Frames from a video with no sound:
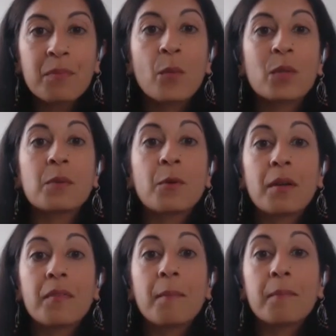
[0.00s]
was
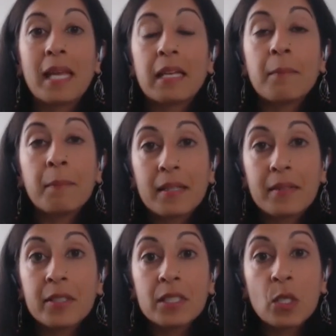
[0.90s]
one of the main
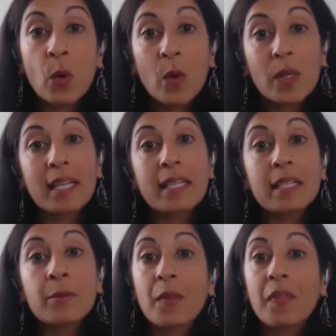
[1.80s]
pillars
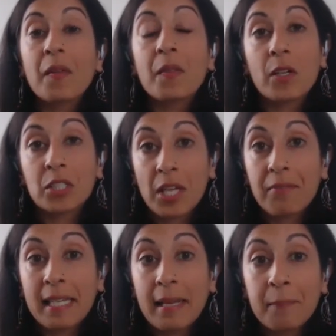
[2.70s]
correlated with
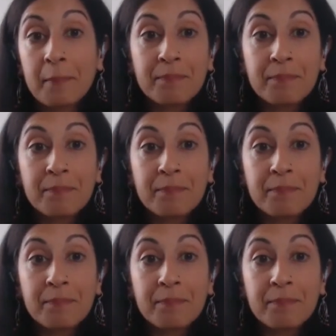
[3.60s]
longevity.